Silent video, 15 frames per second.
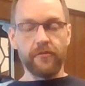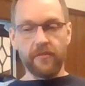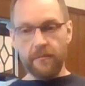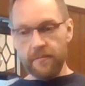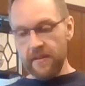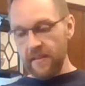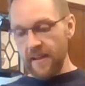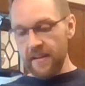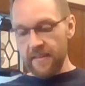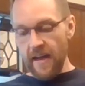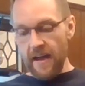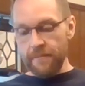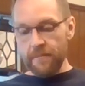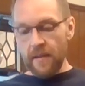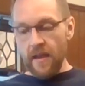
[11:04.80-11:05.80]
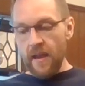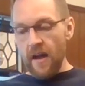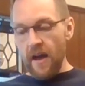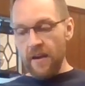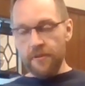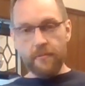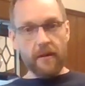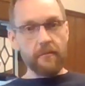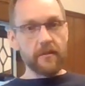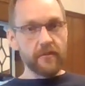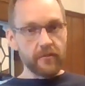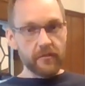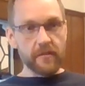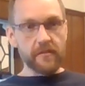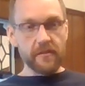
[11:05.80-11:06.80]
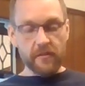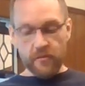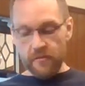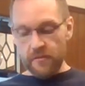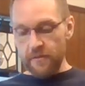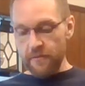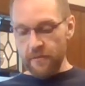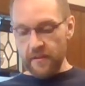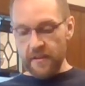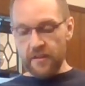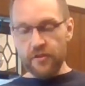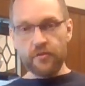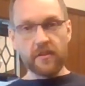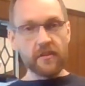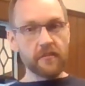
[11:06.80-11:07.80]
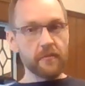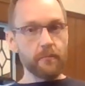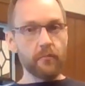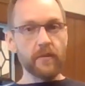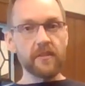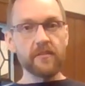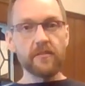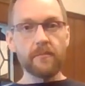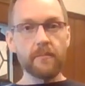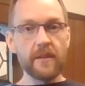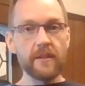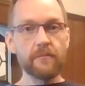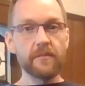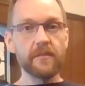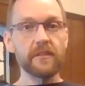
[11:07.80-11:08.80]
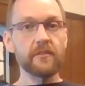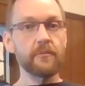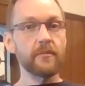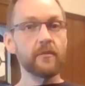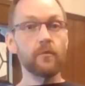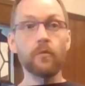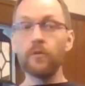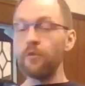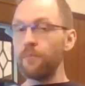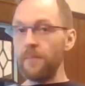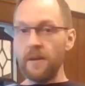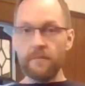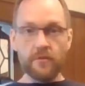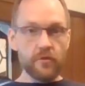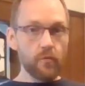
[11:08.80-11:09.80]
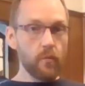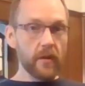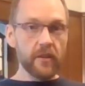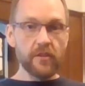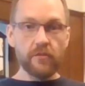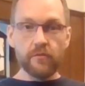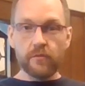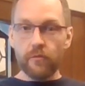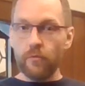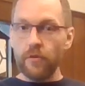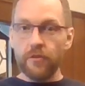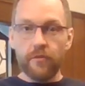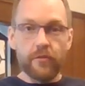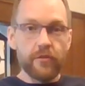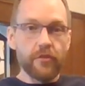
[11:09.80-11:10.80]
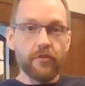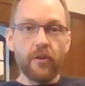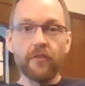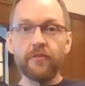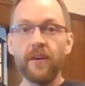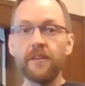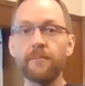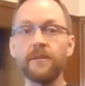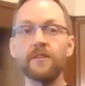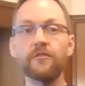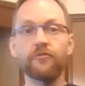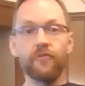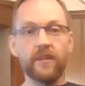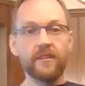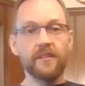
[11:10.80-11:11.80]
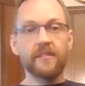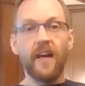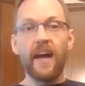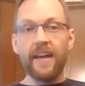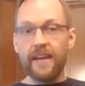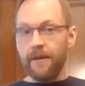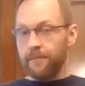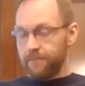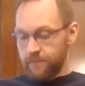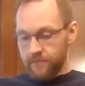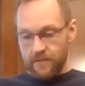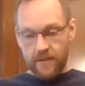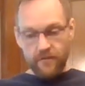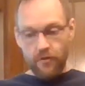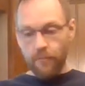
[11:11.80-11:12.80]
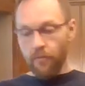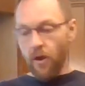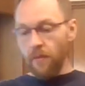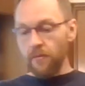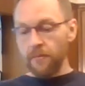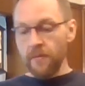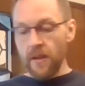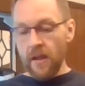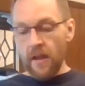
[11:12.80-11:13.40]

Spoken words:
or something like that, you might want to do this a little differently. You can spritz the meat with a little bit of oil. Maybe you want to use oil. You're not trying to be as strict as I am. No problem.